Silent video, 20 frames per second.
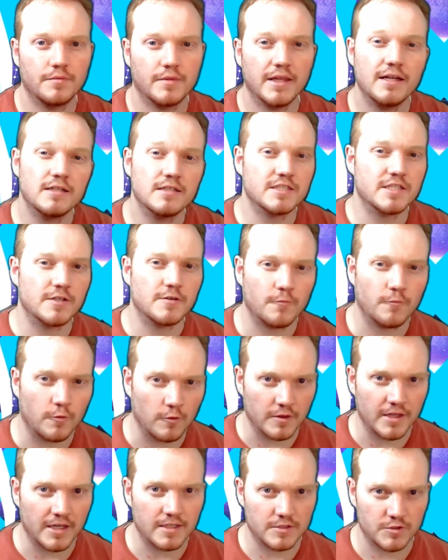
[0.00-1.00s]
That is it for
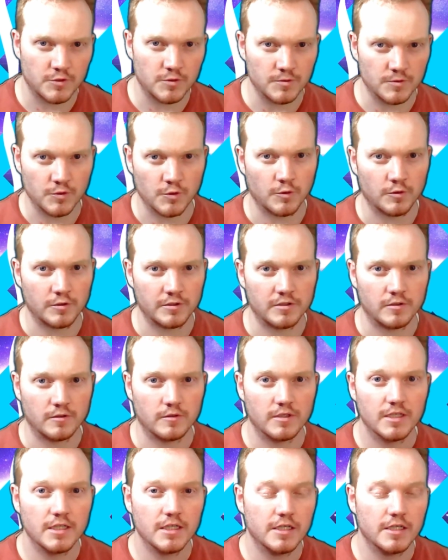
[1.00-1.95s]
that tutorial.